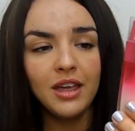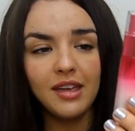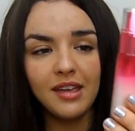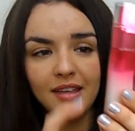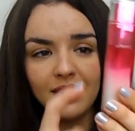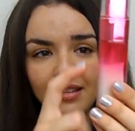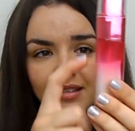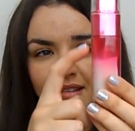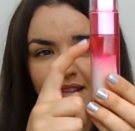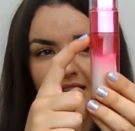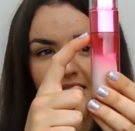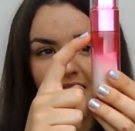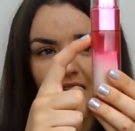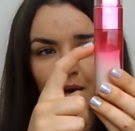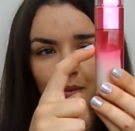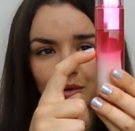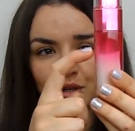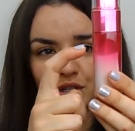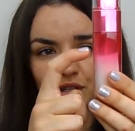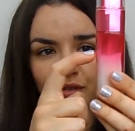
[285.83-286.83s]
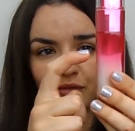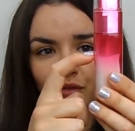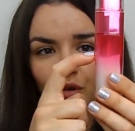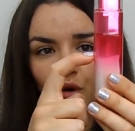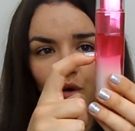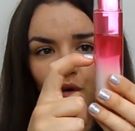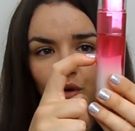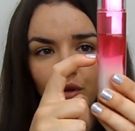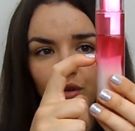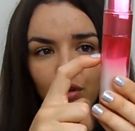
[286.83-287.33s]
You can see how much I've
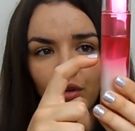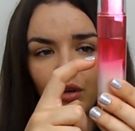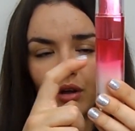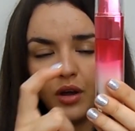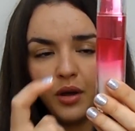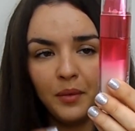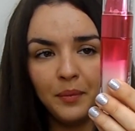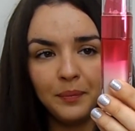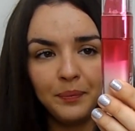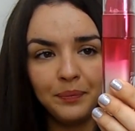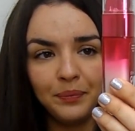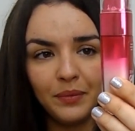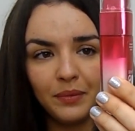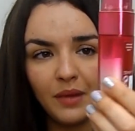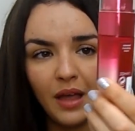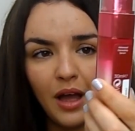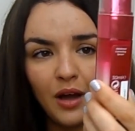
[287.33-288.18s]
gotten um,